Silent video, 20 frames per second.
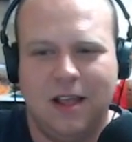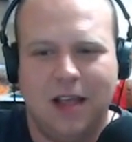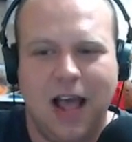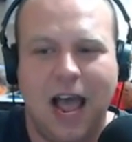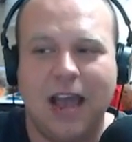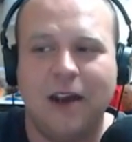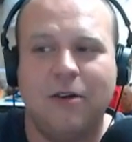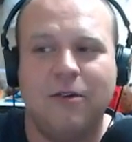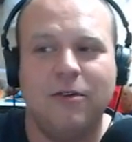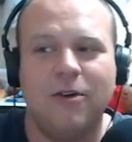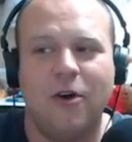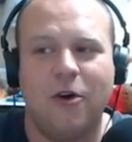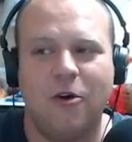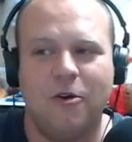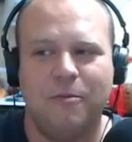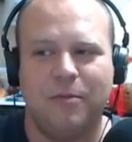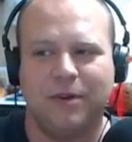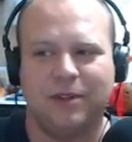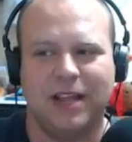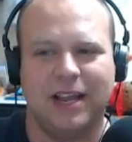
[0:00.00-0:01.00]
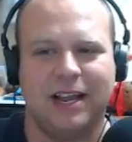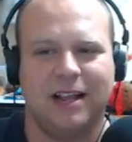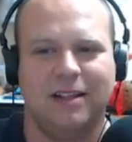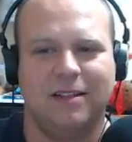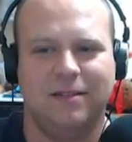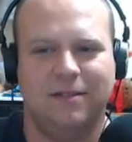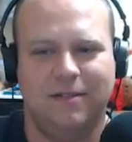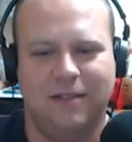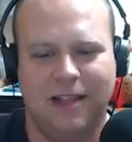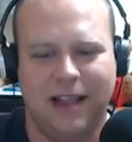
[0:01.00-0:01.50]
I don't know, but
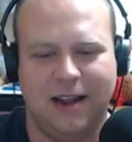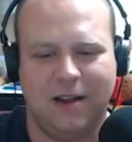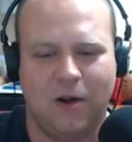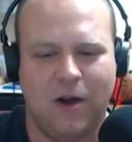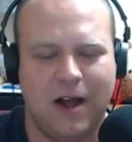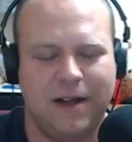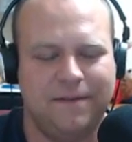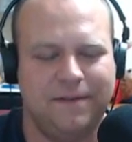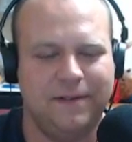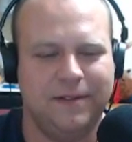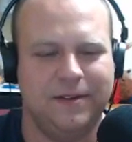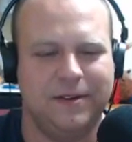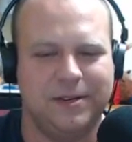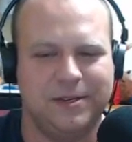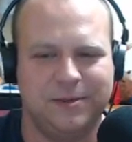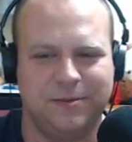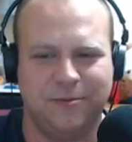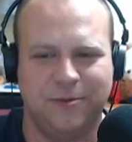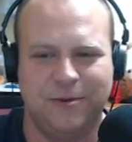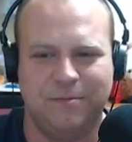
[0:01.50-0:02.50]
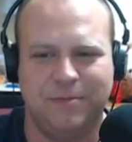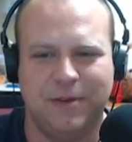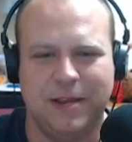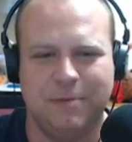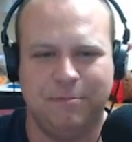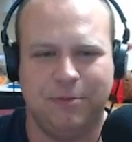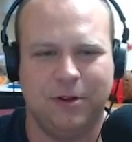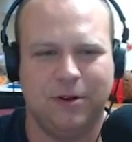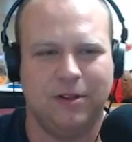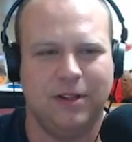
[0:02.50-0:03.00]
like often there's when
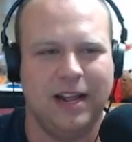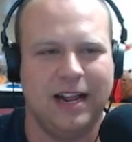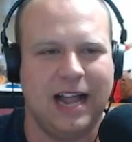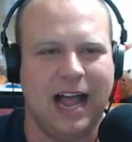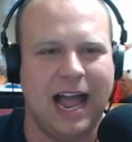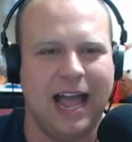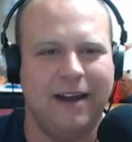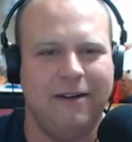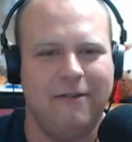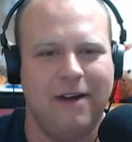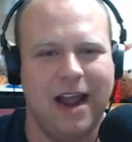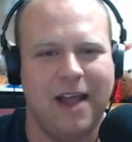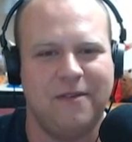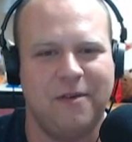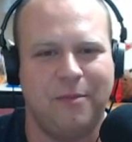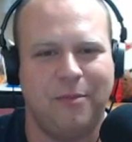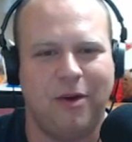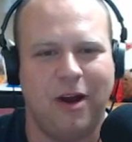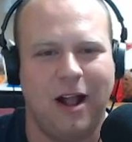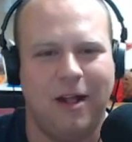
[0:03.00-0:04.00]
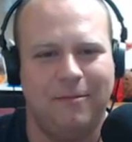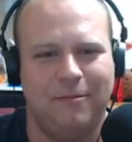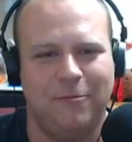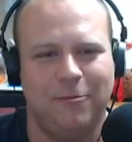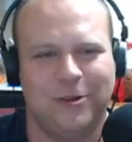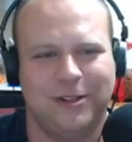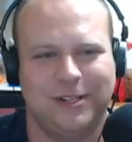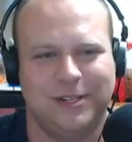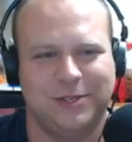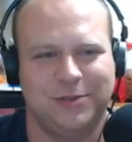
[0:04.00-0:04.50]
people are like, I don't have a
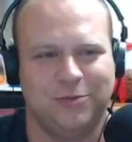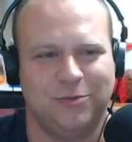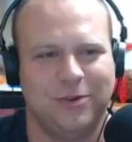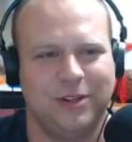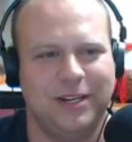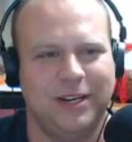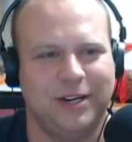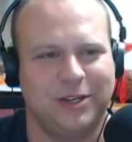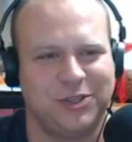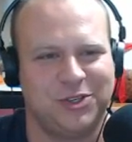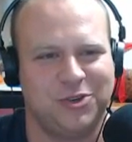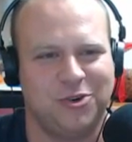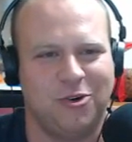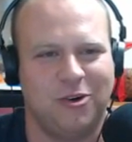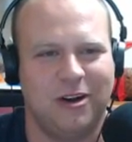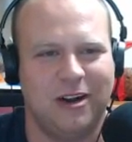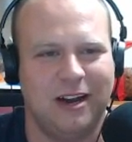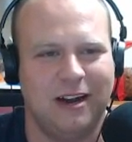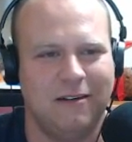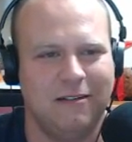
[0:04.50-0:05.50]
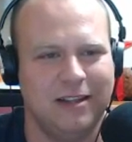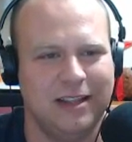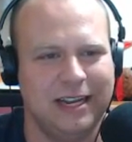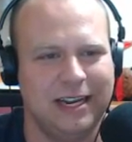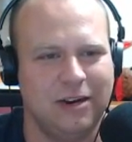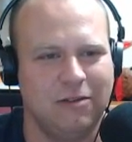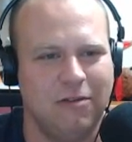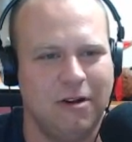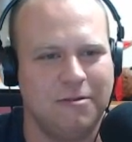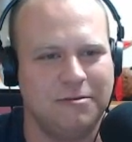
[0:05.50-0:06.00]
problem with this really extraordinarily
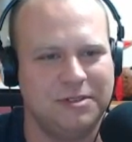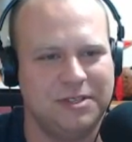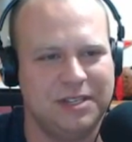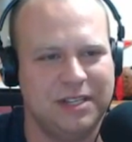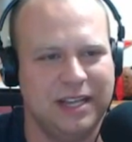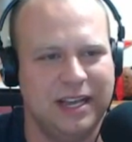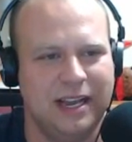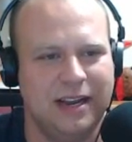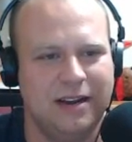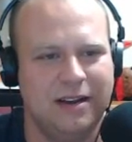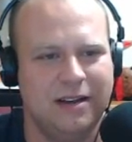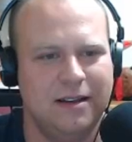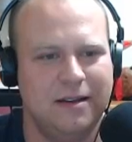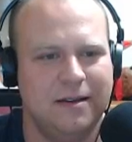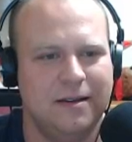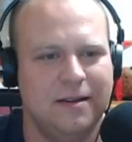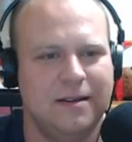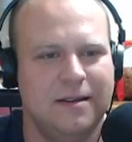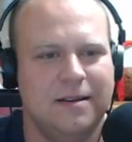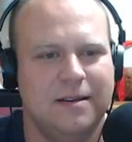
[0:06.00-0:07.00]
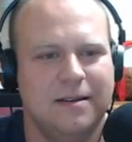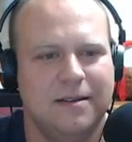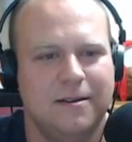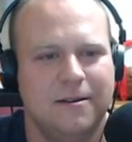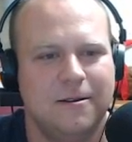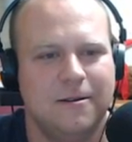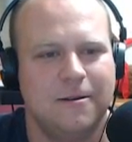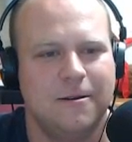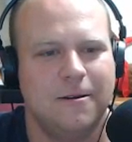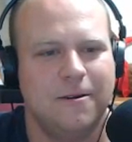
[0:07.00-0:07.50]
gross thing.
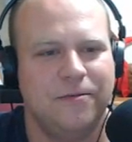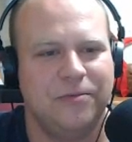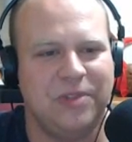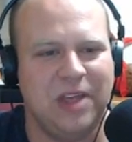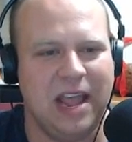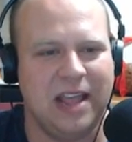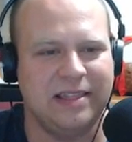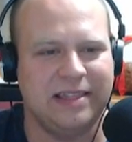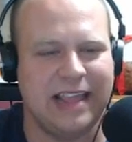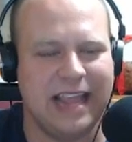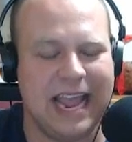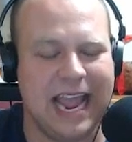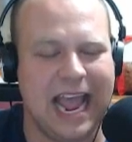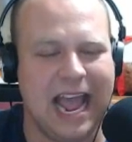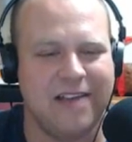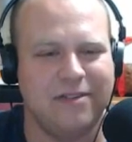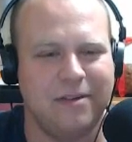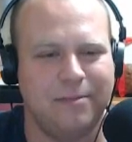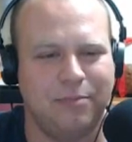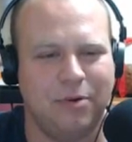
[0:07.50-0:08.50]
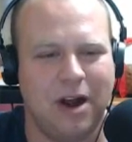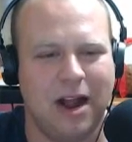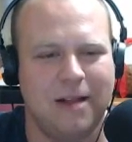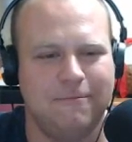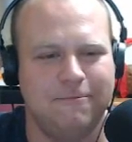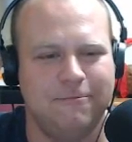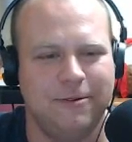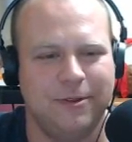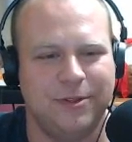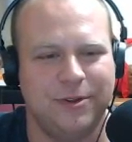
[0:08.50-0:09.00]
They have a
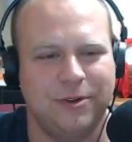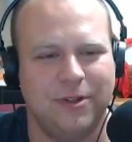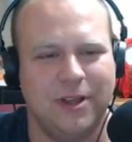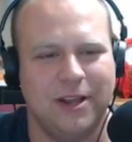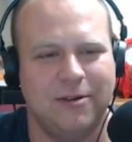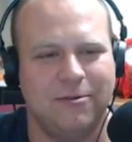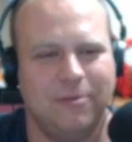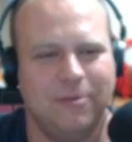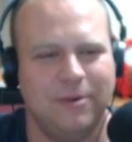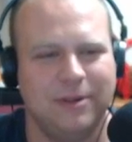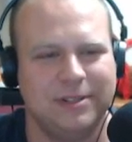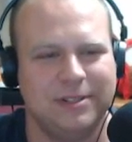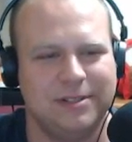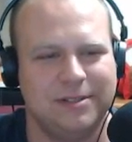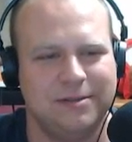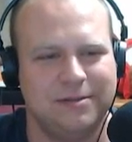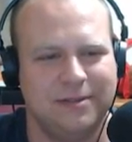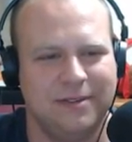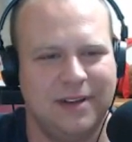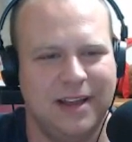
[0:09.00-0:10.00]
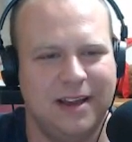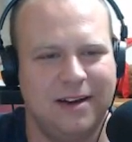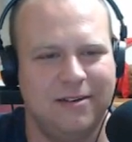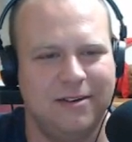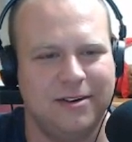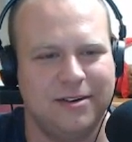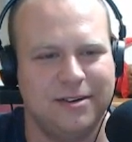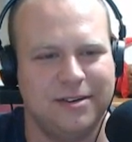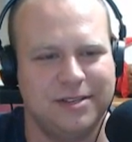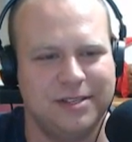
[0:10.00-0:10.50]
problem with, you're like, well, I
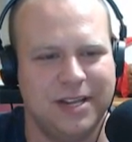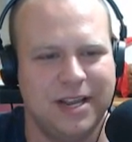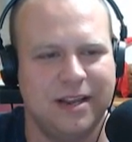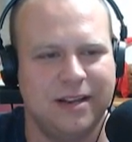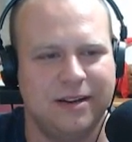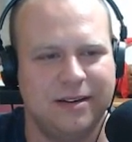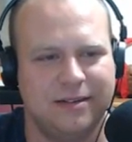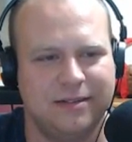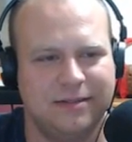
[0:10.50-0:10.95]
don't understand.